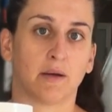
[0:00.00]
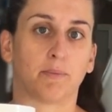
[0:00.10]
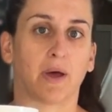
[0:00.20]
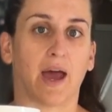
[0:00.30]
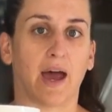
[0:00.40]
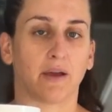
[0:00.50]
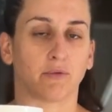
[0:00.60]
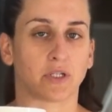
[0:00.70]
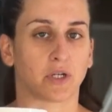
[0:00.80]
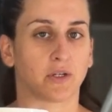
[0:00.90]
but I
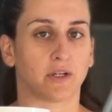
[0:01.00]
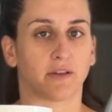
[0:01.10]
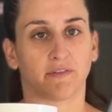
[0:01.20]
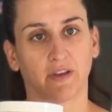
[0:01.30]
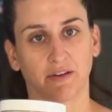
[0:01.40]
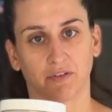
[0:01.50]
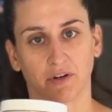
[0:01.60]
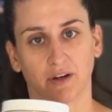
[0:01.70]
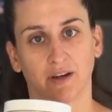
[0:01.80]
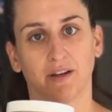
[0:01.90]
return the
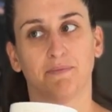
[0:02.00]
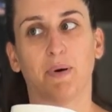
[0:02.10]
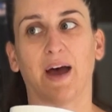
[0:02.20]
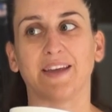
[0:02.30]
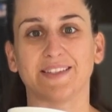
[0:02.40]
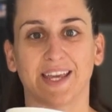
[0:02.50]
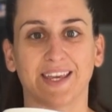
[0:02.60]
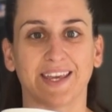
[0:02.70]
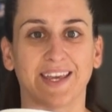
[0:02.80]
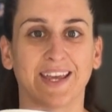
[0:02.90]
favor by
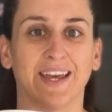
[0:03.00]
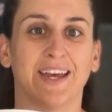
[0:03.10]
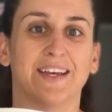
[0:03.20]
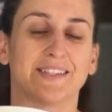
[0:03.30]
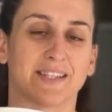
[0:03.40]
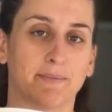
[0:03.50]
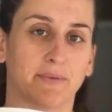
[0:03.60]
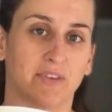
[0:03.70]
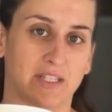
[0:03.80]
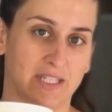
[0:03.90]
taking some
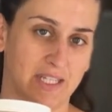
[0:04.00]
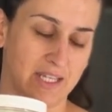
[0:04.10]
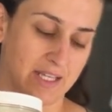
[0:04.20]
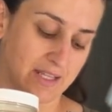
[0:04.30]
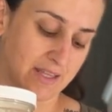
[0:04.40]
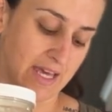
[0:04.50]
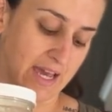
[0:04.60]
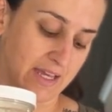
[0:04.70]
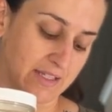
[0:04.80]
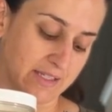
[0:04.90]
of the tea
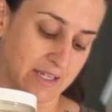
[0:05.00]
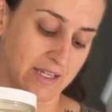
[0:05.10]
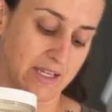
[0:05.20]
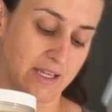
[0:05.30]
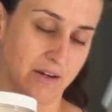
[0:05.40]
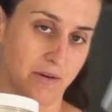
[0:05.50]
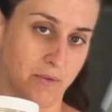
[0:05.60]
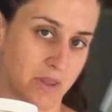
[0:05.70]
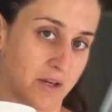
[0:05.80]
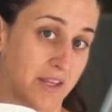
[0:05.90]
that is in here
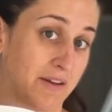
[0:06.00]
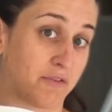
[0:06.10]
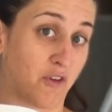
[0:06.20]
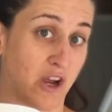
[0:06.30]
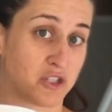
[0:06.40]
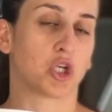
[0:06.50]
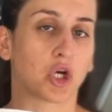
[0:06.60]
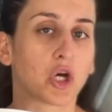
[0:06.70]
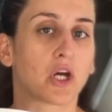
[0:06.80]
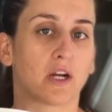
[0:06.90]
with all that fresh
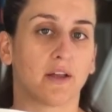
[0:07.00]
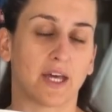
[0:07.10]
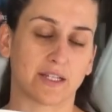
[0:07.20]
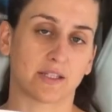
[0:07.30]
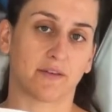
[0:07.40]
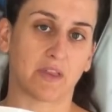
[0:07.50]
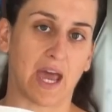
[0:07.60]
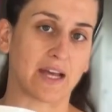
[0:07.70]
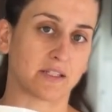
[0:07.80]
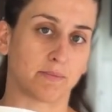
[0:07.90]
sugar and all that stuff that
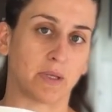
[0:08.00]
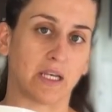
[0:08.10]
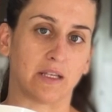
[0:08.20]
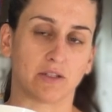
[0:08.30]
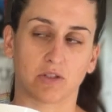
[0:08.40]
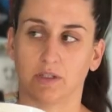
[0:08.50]
hasn't been